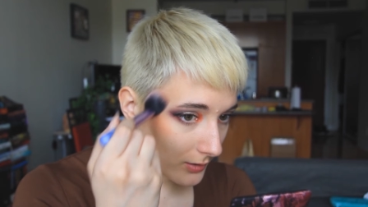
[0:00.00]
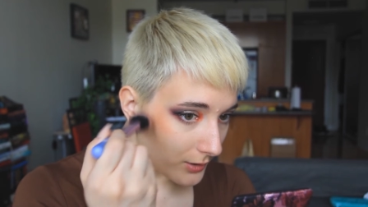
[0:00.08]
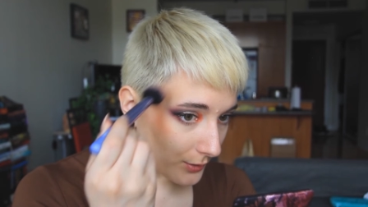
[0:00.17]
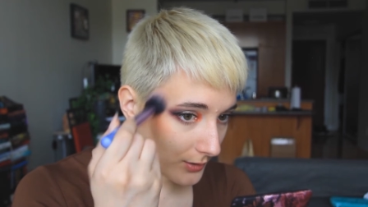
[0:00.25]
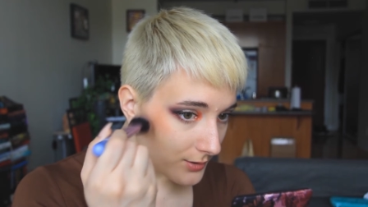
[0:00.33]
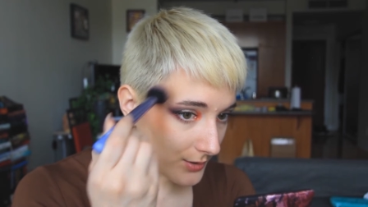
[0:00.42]

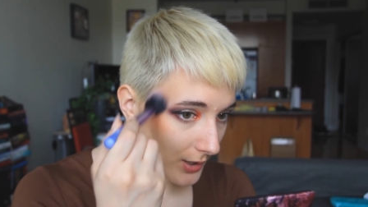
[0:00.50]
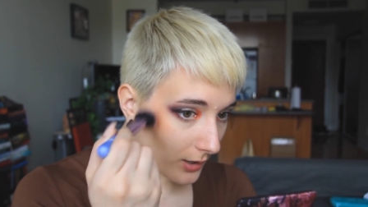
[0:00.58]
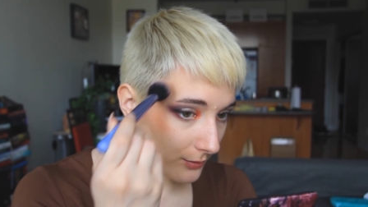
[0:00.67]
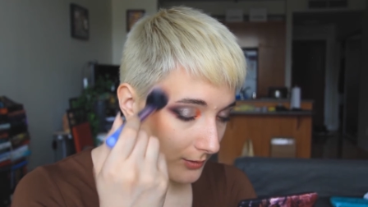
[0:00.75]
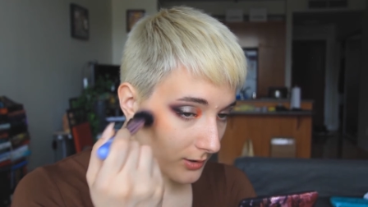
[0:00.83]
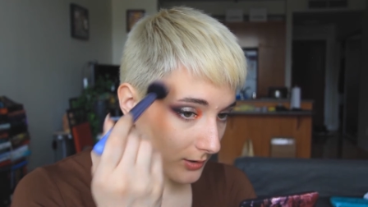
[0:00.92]
You can
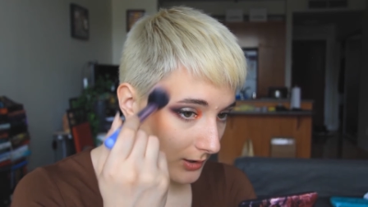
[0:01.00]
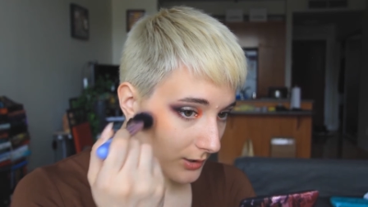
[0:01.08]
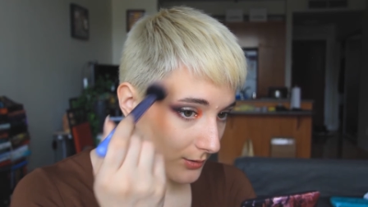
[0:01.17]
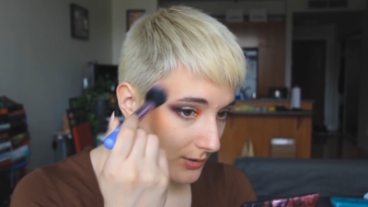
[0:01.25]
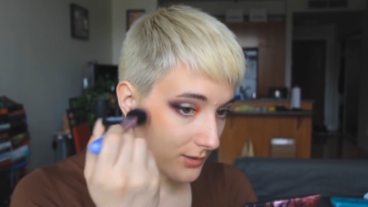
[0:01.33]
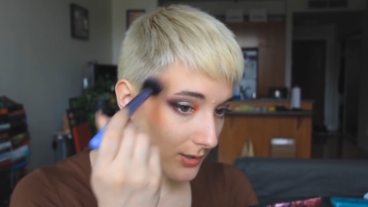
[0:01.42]
definitely
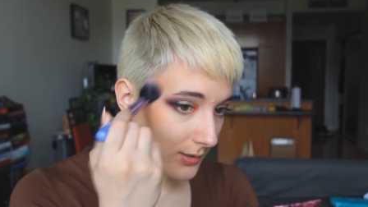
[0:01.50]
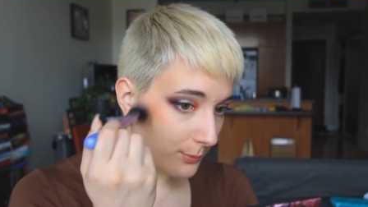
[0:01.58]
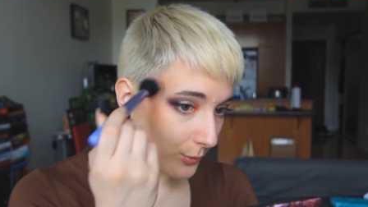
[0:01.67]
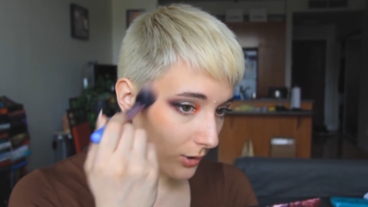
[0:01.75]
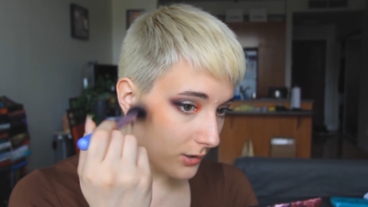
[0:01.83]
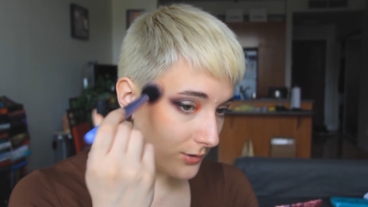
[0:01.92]
use this as a
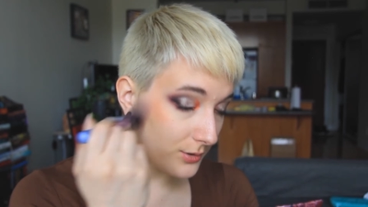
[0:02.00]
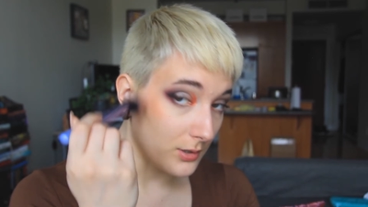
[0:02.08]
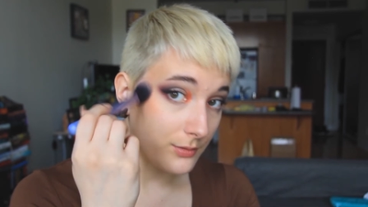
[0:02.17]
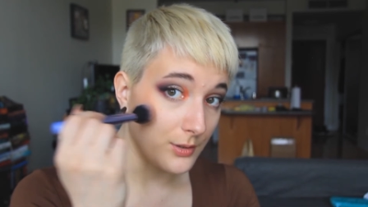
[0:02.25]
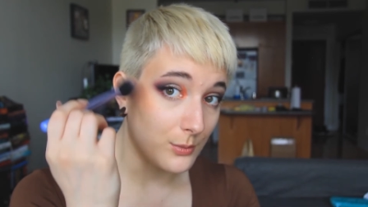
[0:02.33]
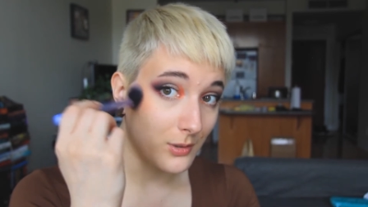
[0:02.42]
bronzer
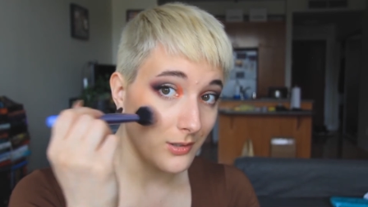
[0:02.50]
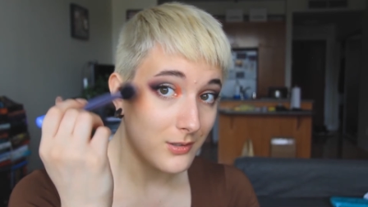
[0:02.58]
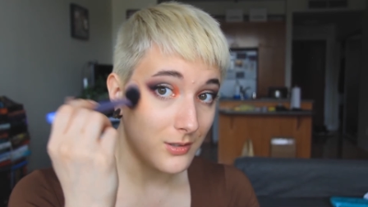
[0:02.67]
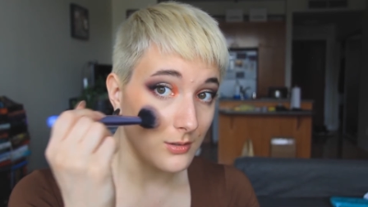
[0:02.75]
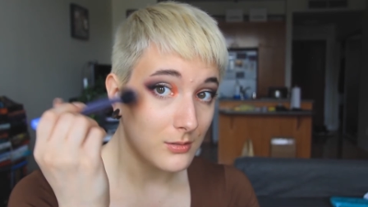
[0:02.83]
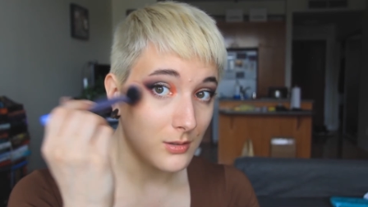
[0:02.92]
if you want to.